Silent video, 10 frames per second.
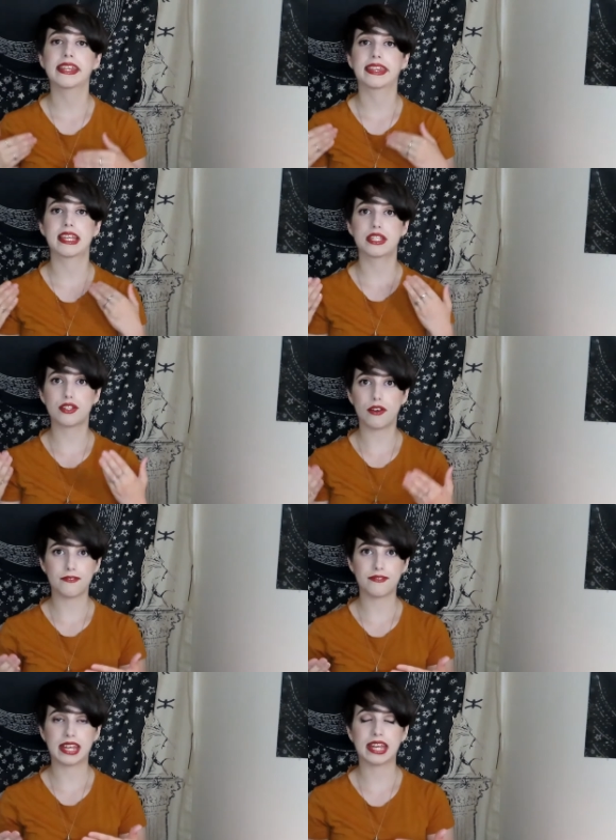that
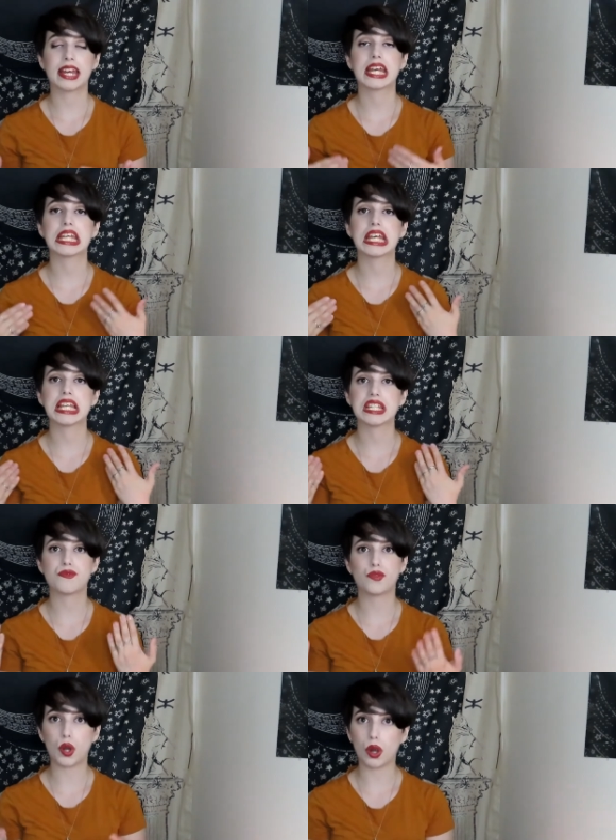something is
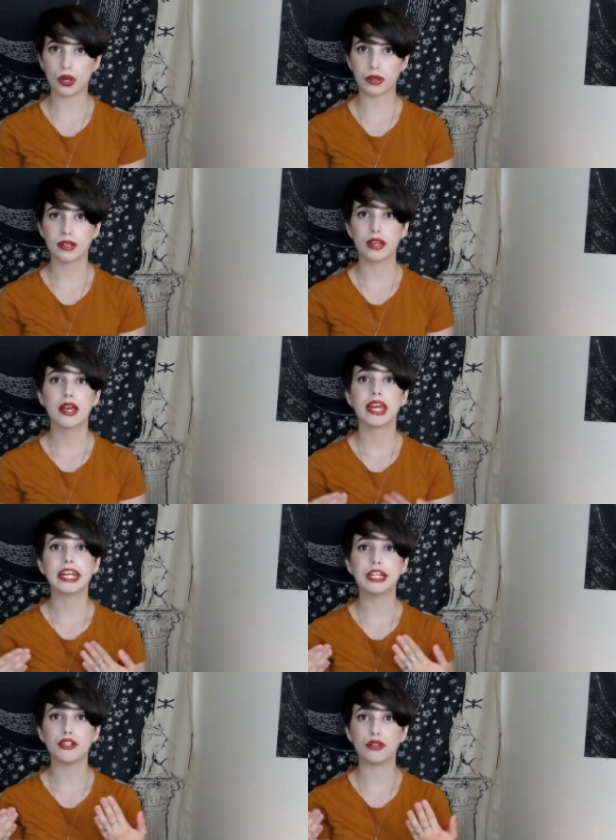wrong
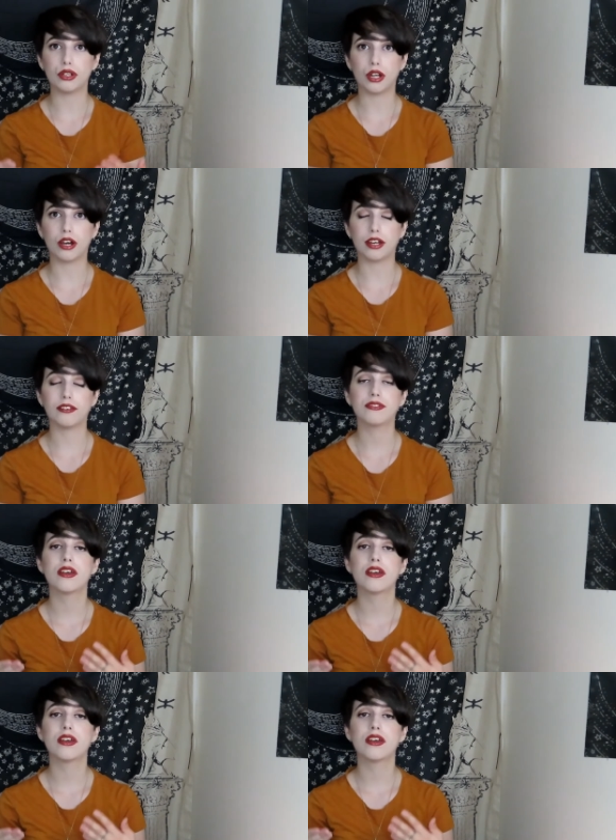in your life.